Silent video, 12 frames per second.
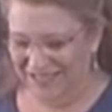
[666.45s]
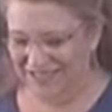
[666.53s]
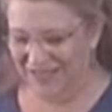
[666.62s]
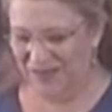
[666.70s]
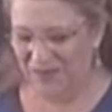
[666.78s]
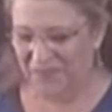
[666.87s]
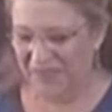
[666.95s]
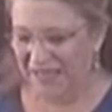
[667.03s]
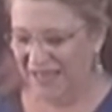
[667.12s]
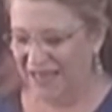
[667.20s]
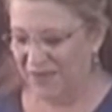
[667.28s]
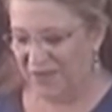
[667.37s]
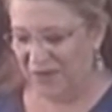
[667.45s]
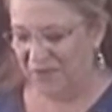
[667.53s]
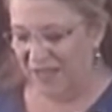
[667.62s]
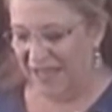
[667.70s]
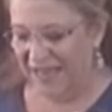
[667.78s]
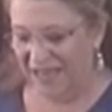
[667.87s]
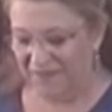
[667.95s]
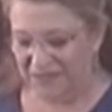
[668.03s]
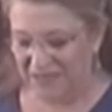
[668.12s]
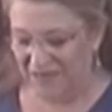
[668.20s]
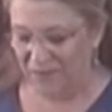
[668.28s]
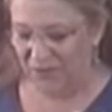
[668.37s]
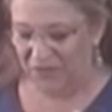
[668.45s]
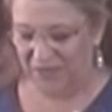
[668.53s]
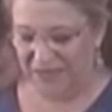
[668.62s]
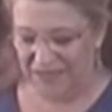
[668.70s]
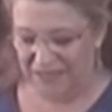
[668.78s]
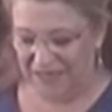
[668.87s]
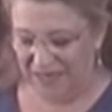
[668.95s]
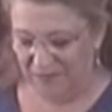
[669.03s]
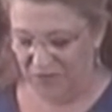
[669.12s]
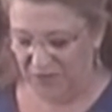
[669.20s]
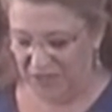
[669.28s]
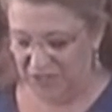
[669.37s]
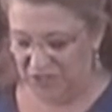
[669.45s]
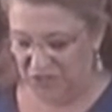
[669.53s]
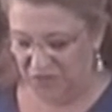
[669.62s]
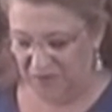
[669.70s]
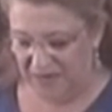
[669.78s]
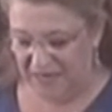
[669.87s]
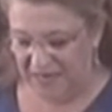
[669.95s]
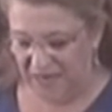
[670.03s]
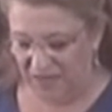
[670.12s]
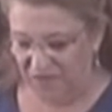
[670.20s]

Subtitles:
So anyway, well, I have several things that I'm going to do right now.